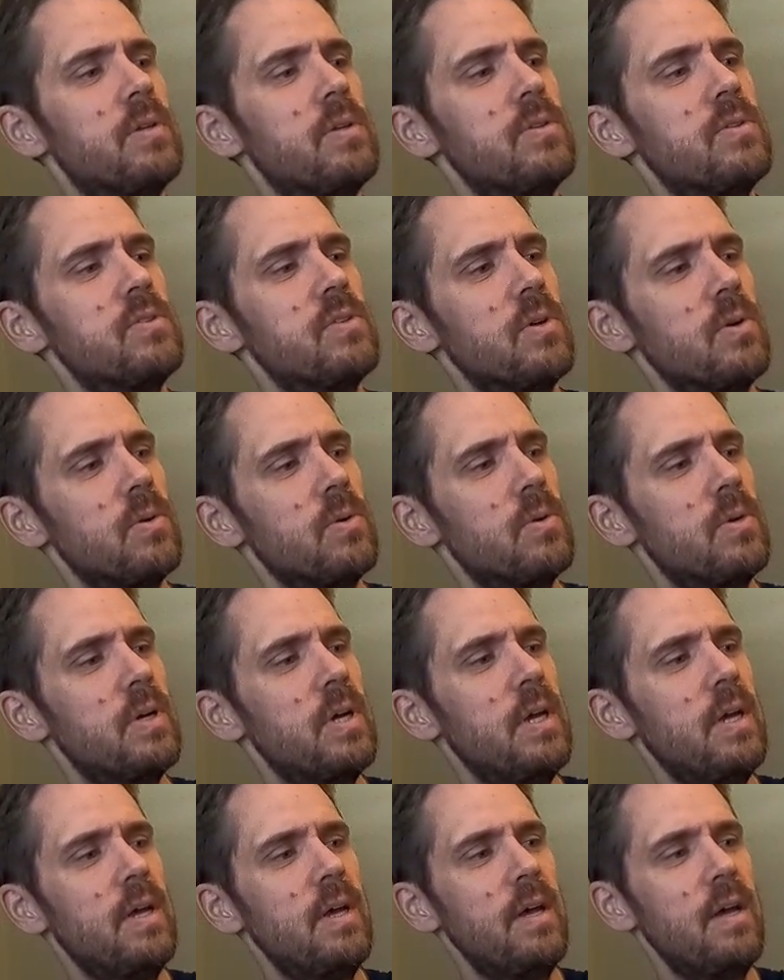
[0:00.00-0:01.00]
So
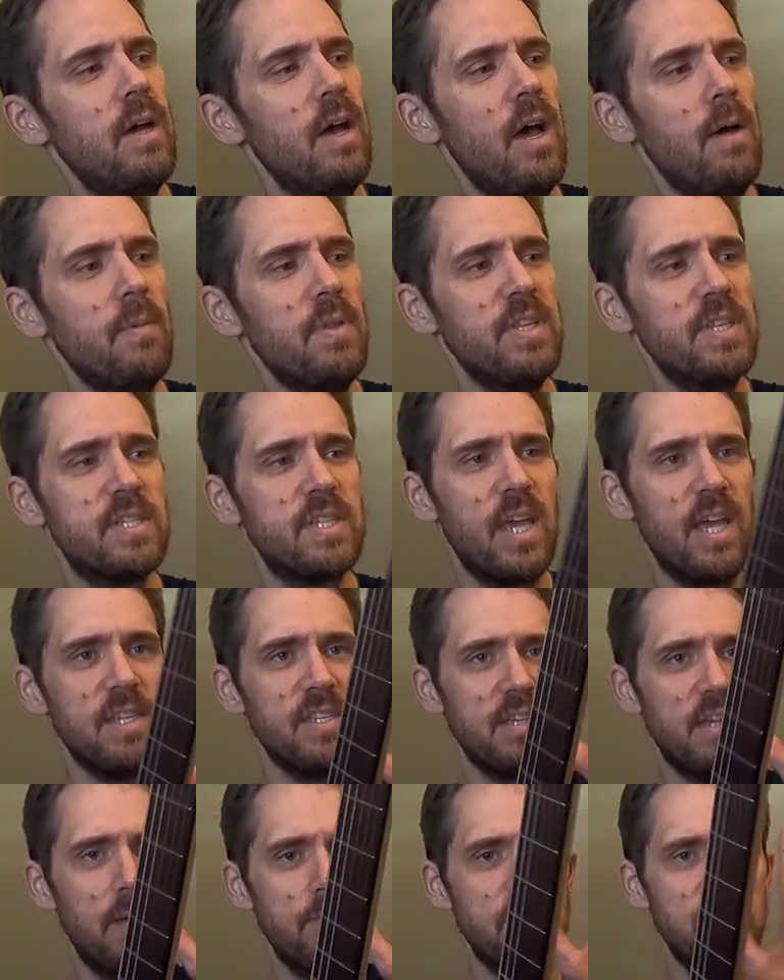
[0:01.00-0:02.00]
in this case,
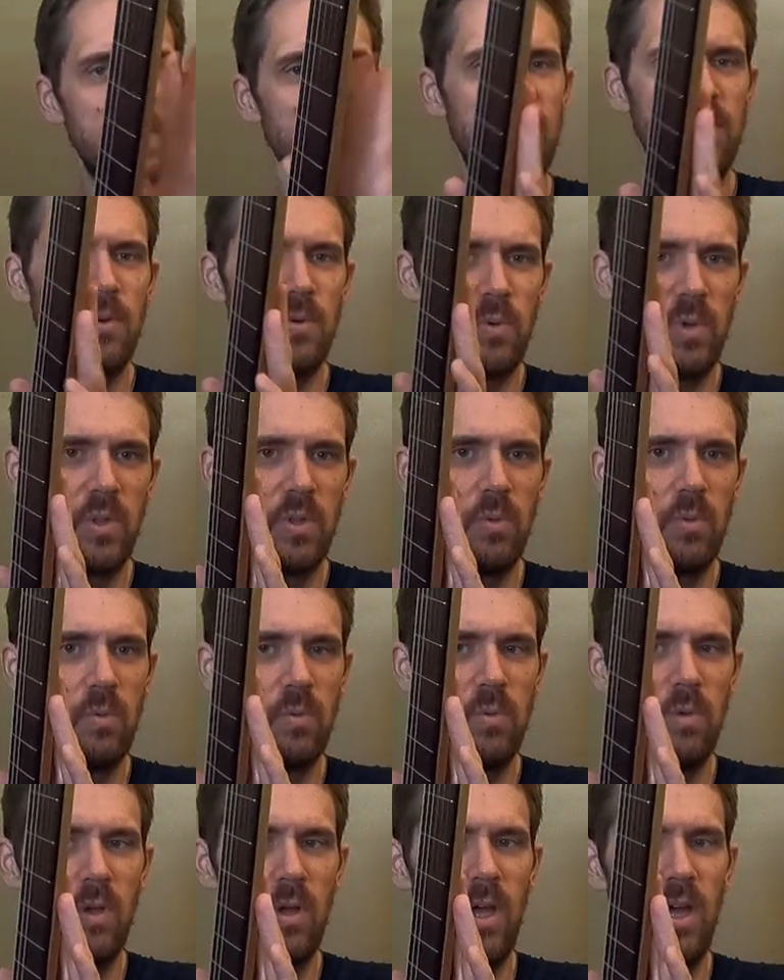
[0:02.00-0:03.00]
it comes standard with
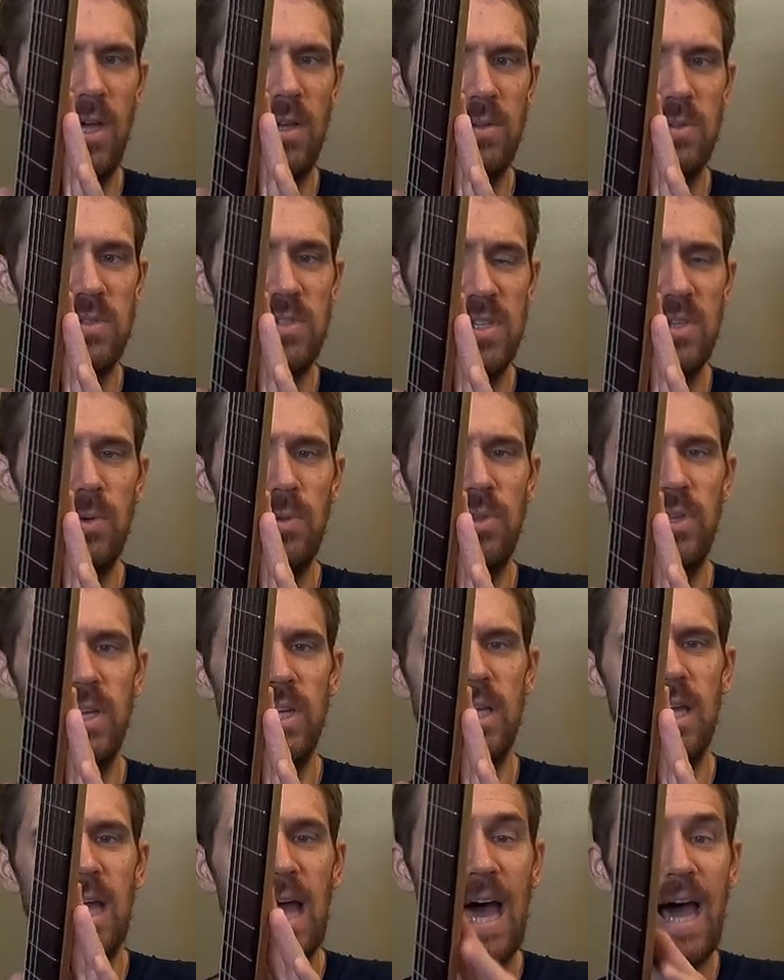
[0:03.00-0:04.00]
single
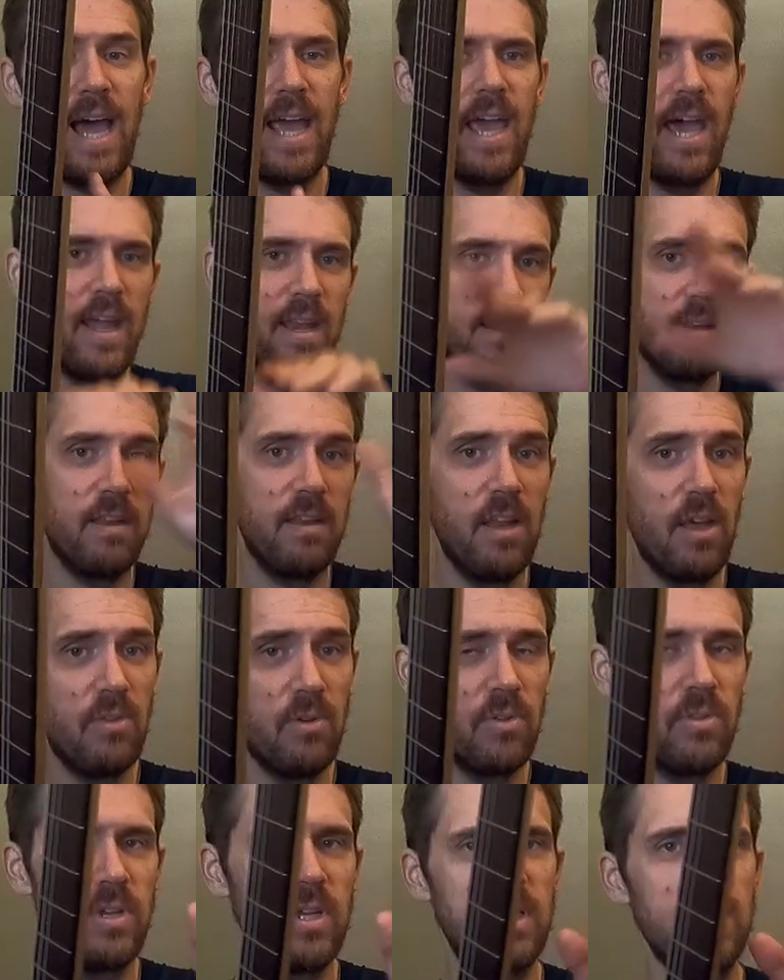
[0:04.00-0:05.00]
thick. I added
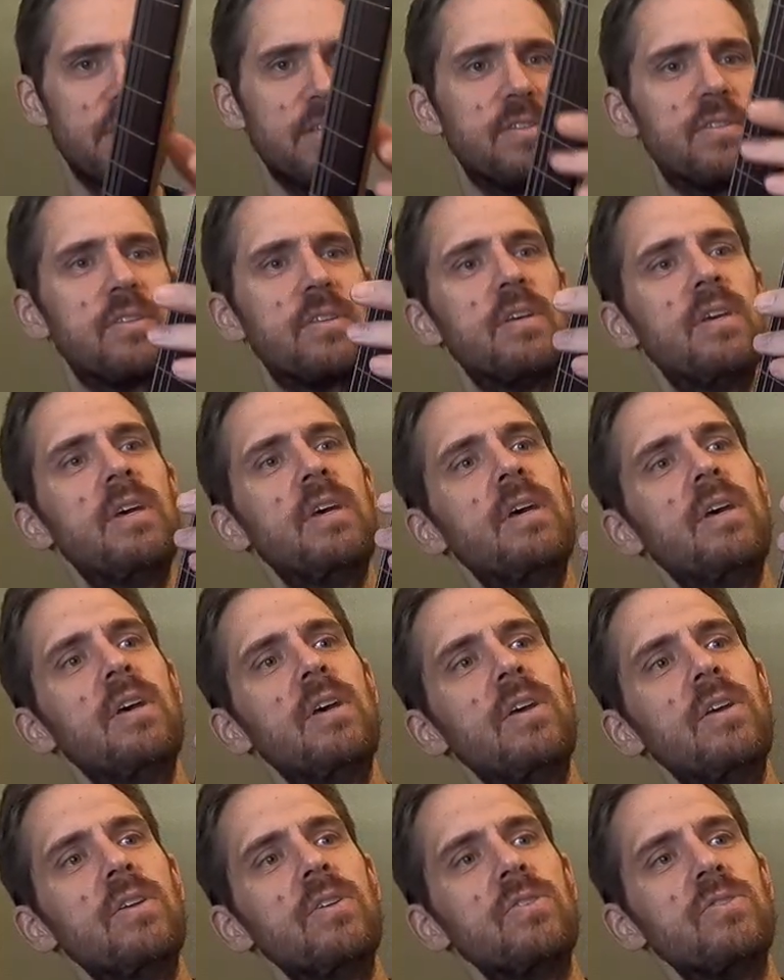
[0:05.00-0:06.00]
another thickness,
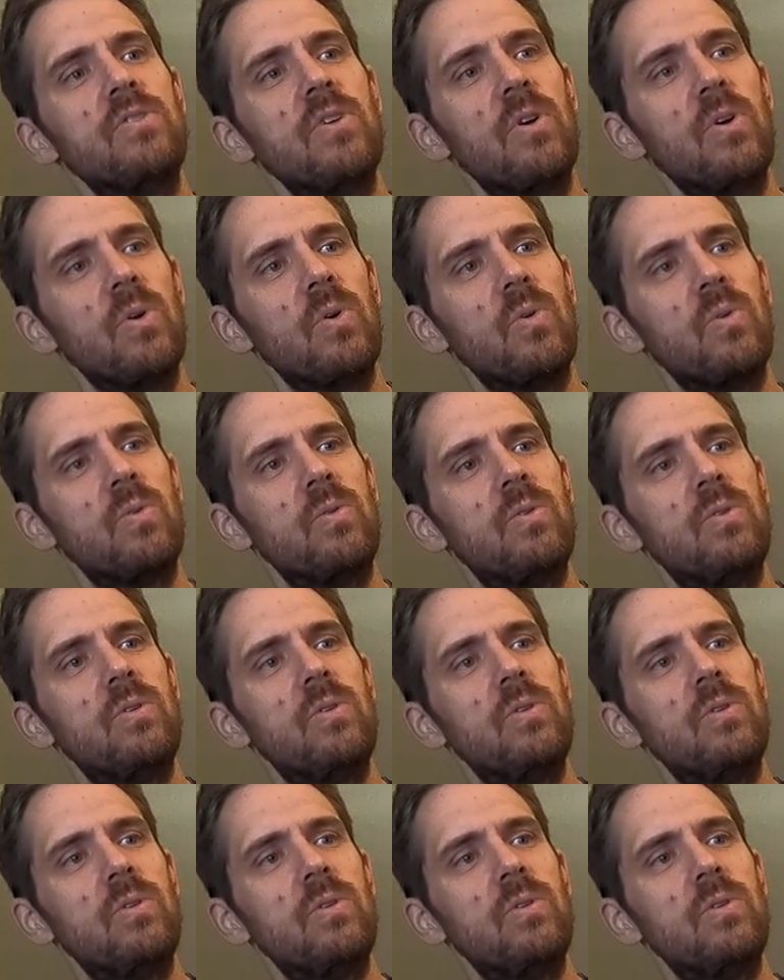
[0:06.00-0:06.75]
so